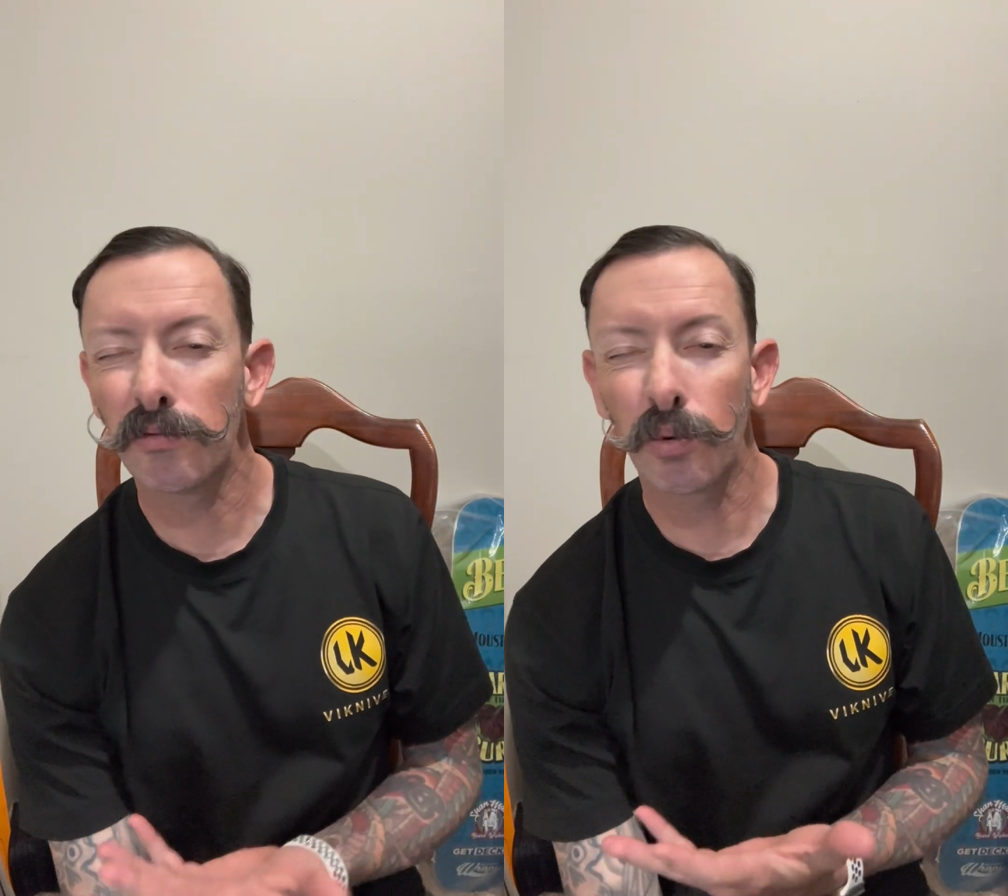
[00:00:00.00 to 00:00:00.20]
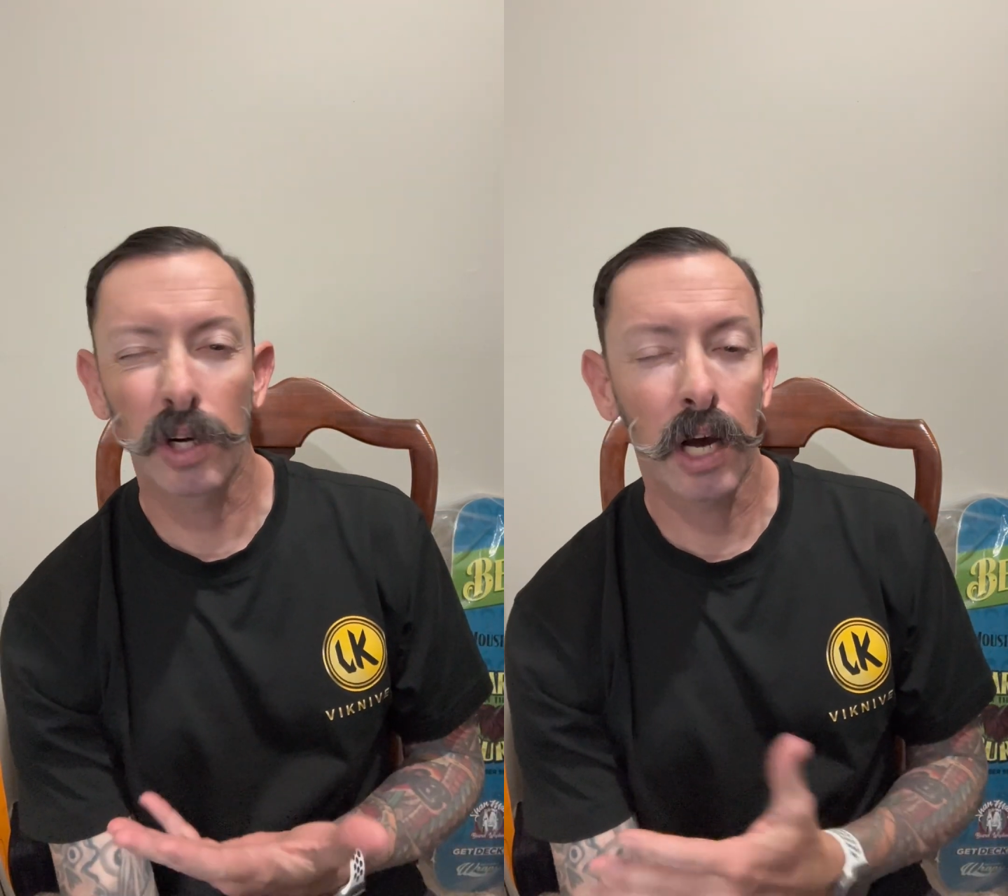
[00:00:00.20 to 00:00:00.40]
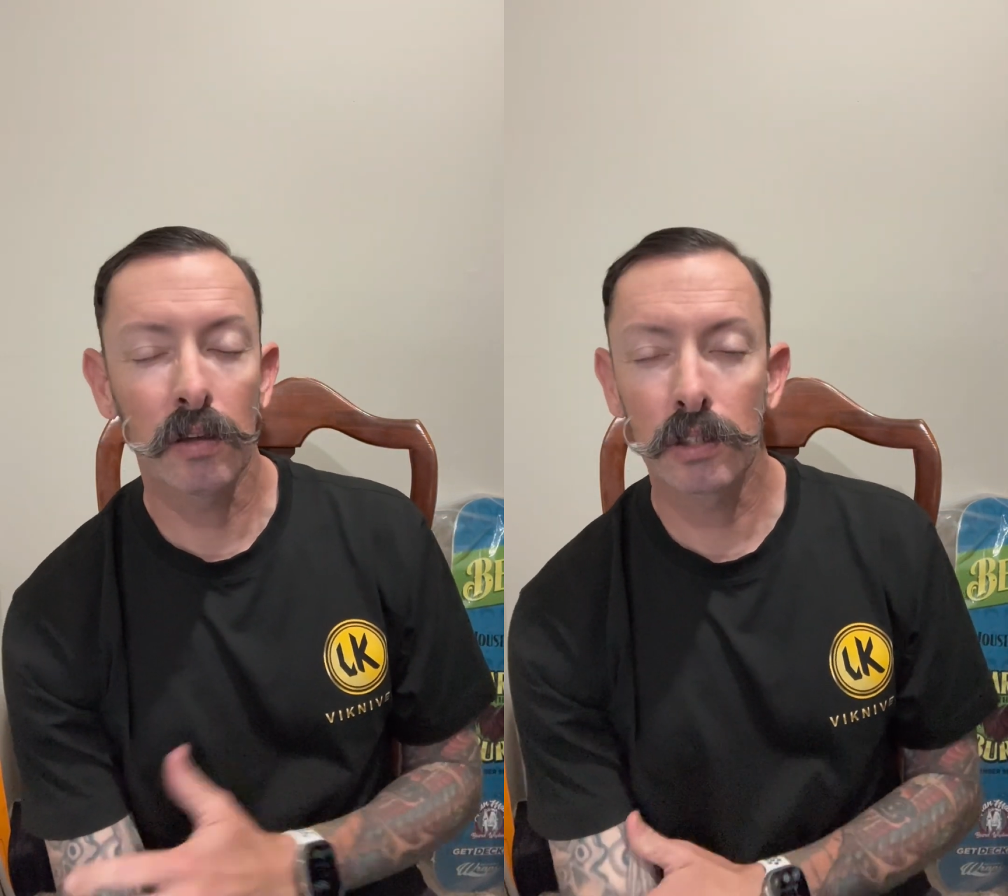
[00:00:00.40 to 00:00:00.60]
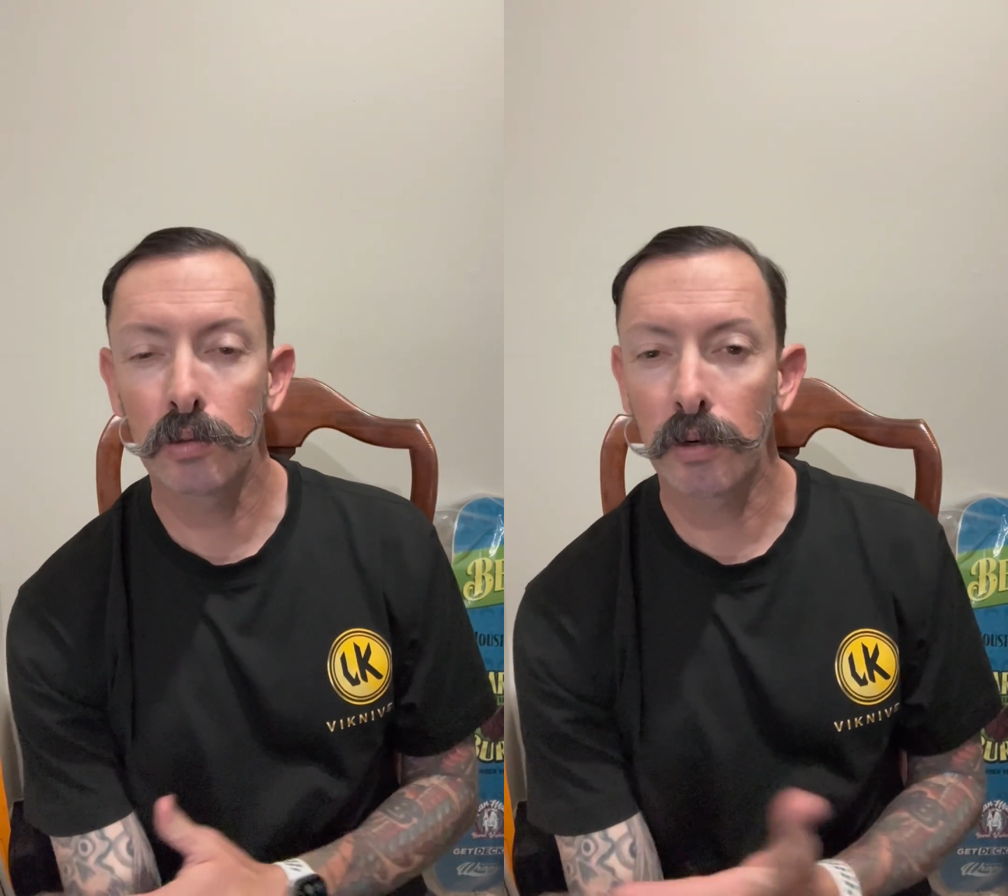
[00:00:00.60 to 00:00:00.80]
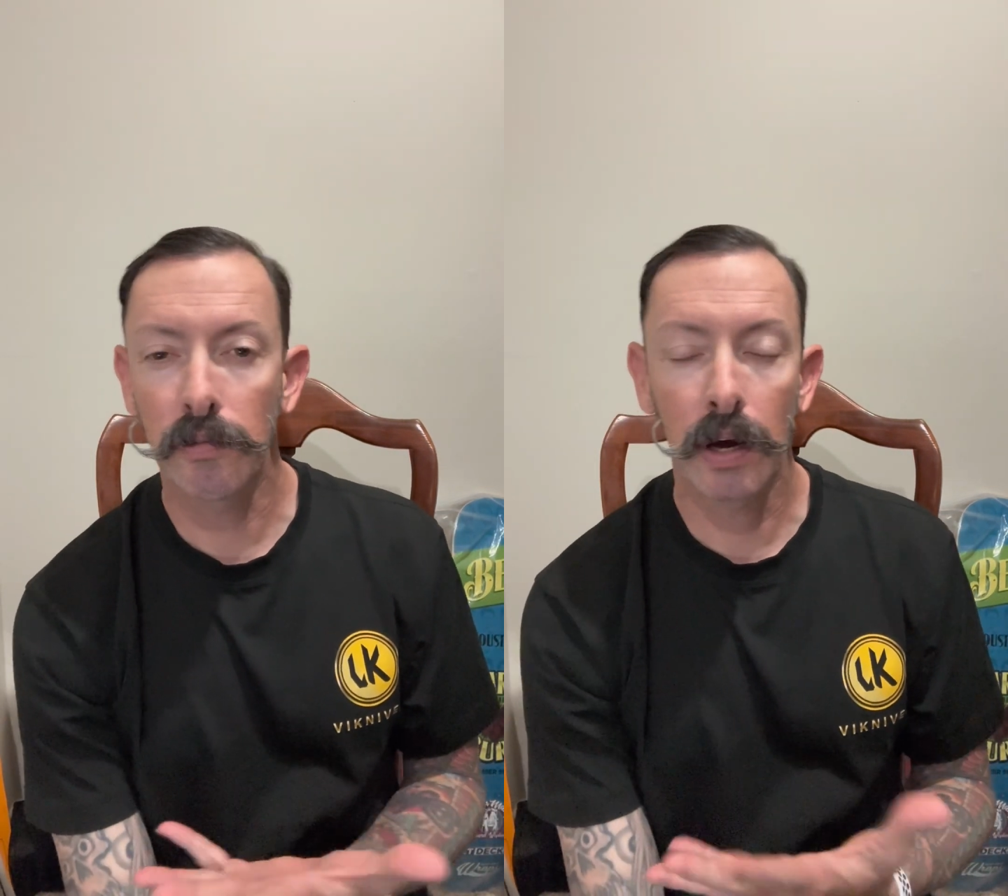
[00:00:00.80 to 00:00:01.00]

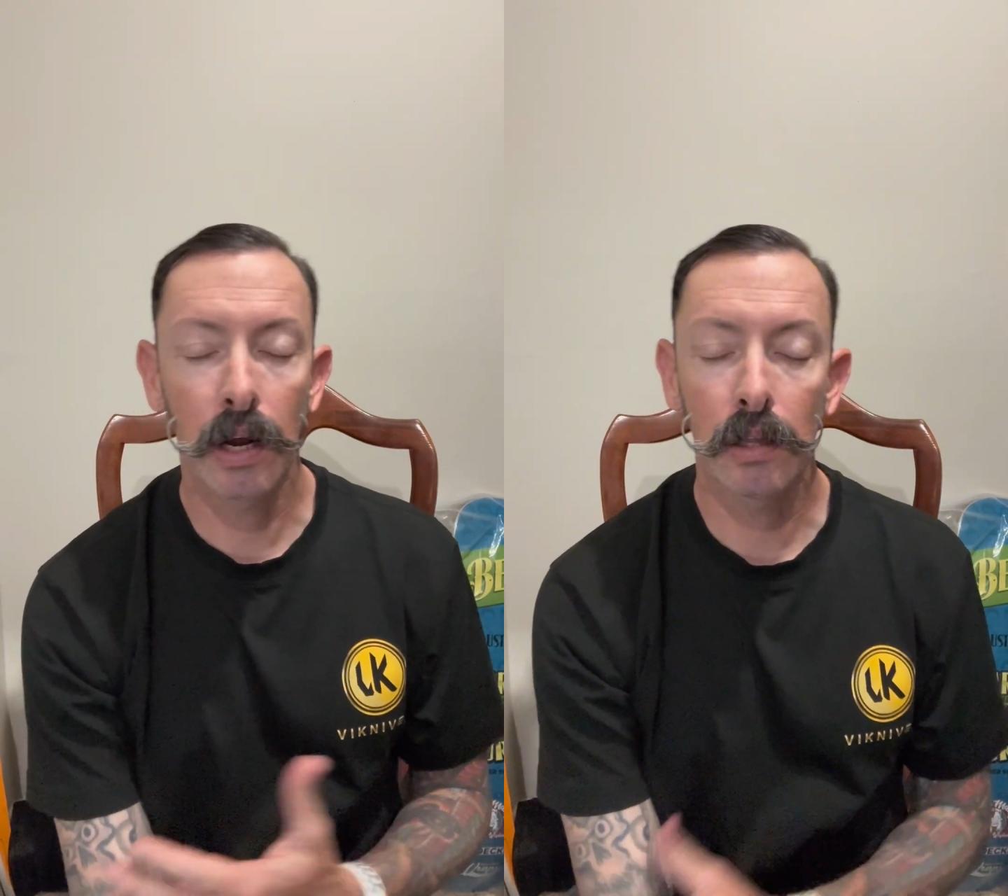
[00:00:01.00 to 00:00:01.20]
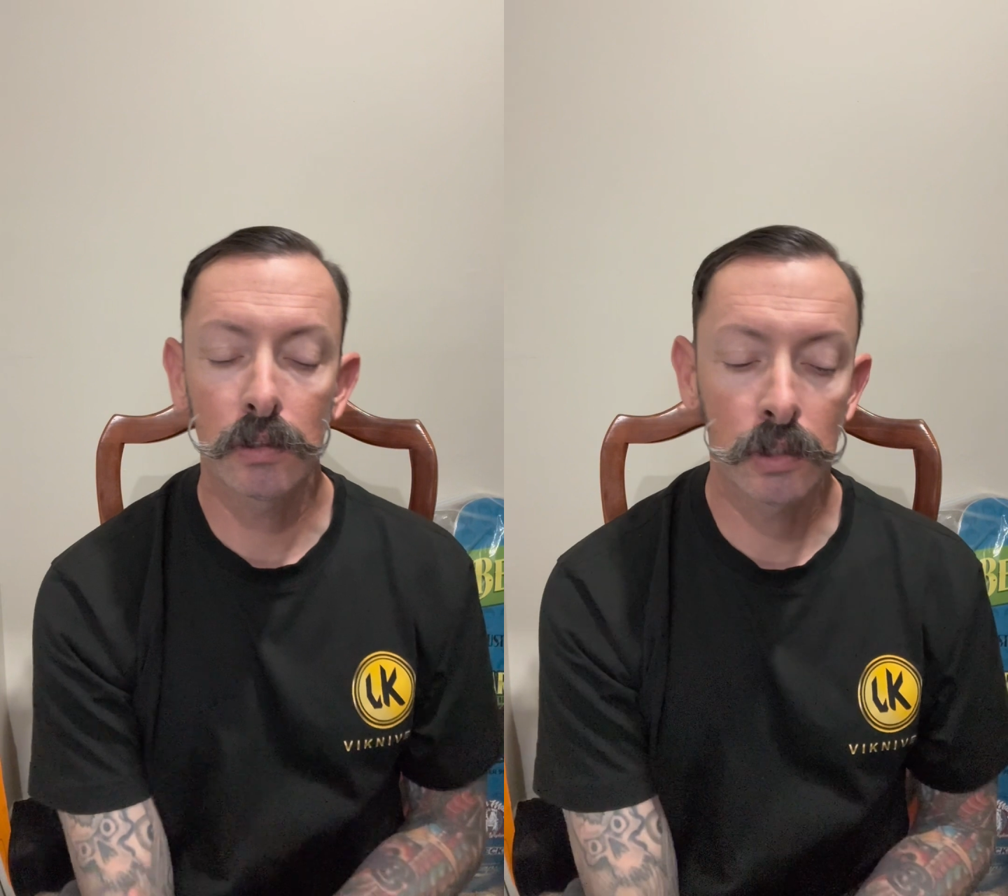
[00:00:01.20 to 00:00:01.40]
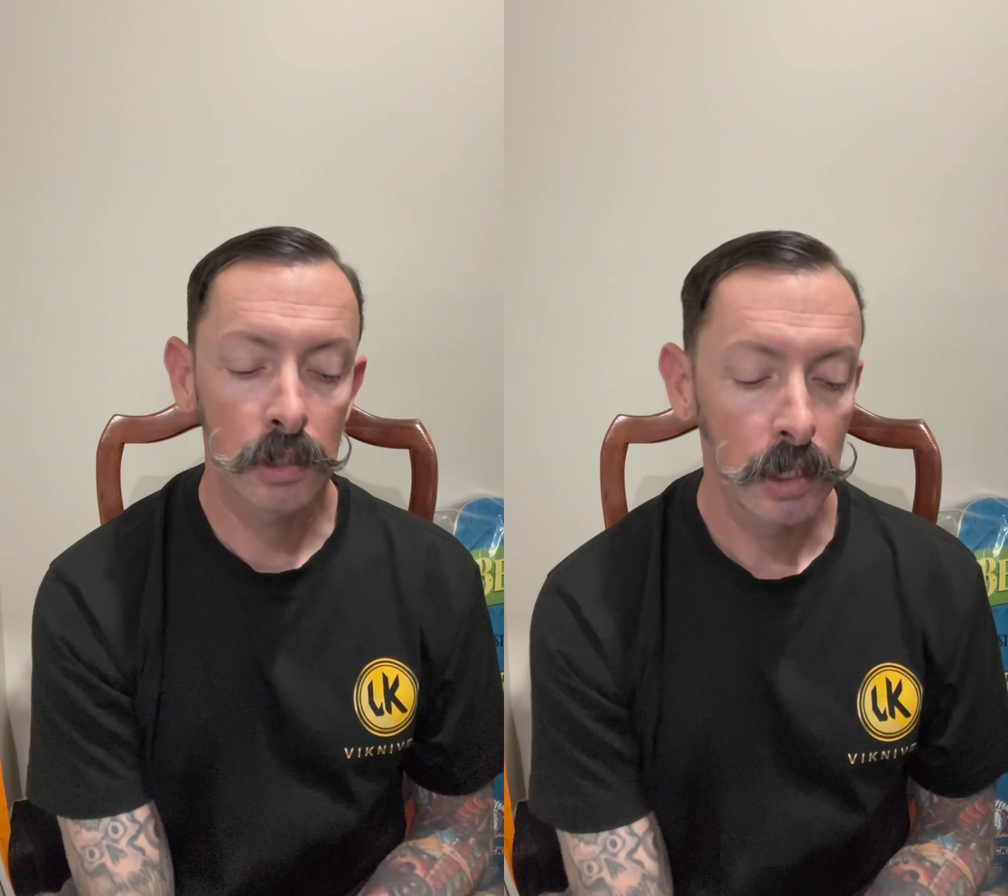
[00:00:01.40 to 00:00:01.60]
$25.